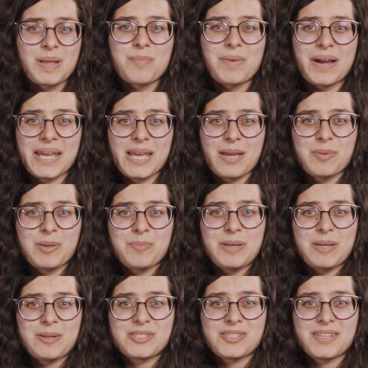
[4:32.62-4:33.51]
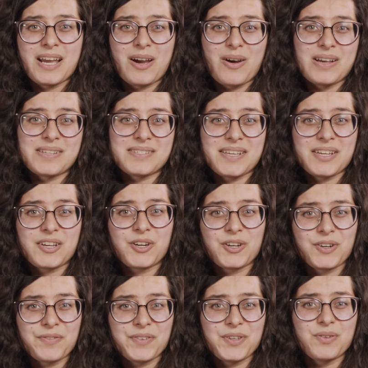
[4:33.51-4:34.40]
Miami Beach now has a
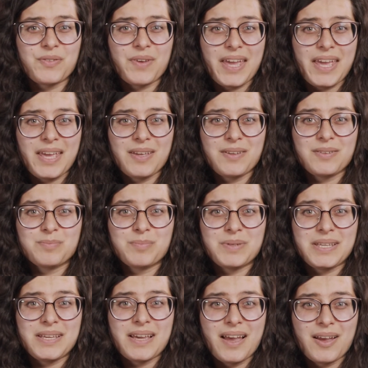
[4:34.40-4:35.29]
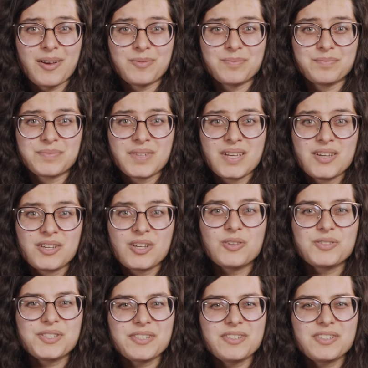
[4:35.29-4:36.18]
curfew of 8 p.m.
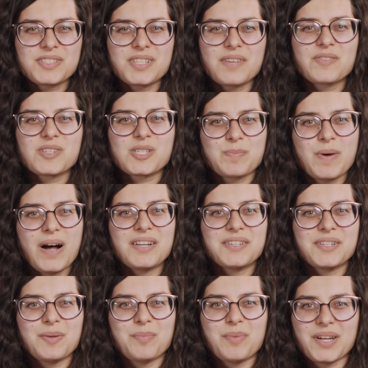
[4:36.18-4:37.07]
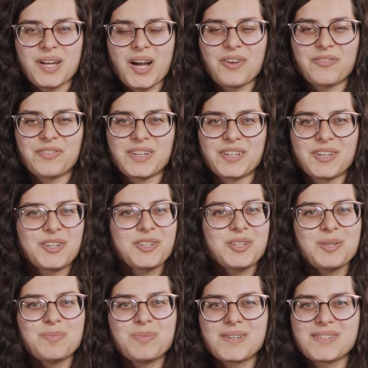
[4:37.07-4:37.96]
Coke dealers have responded by offering
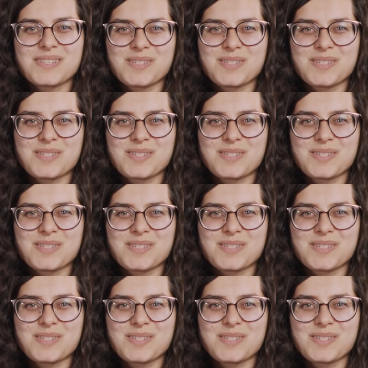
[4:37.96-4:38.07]
early bird